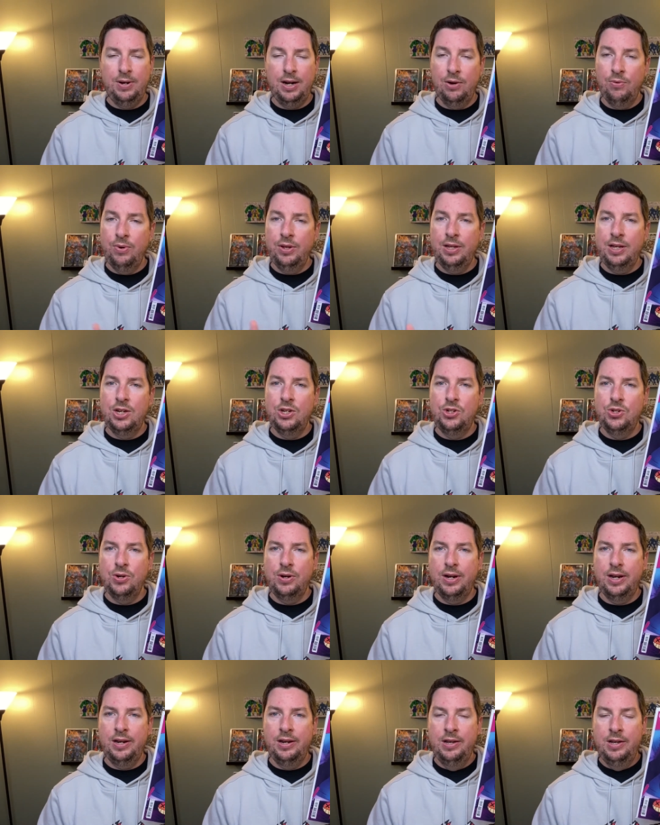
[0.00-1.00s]
and I really
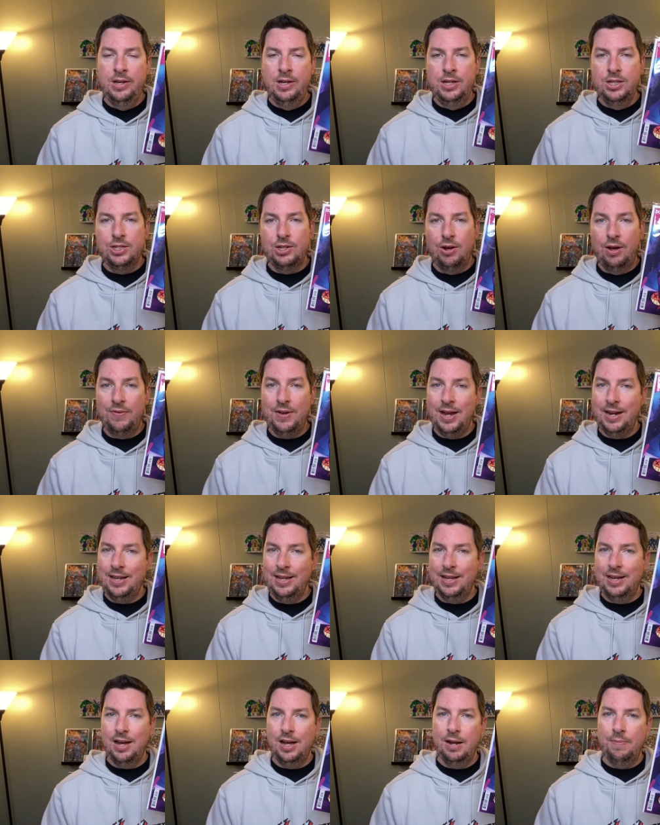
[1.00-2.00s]
enjoyed it, so I've got to
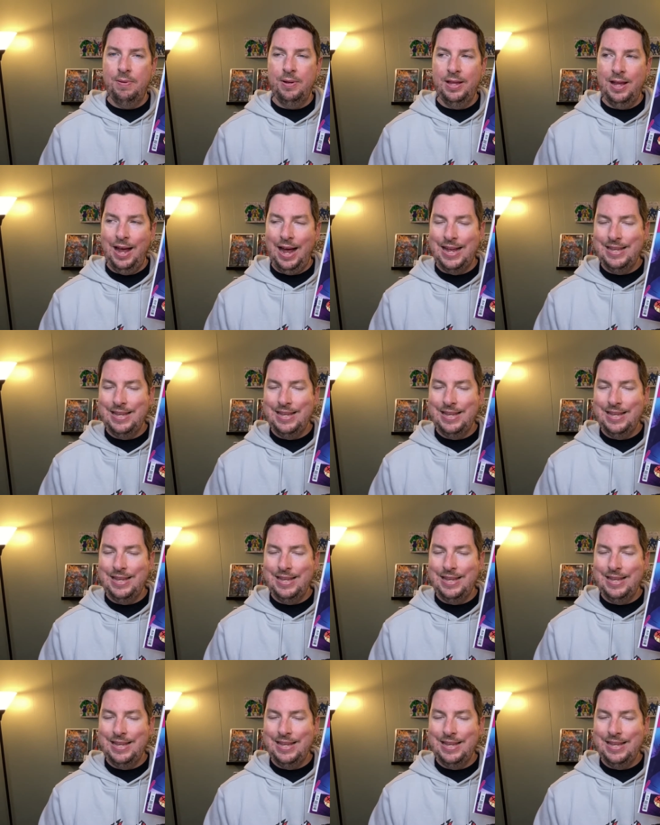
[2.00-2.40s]
get caught up on that.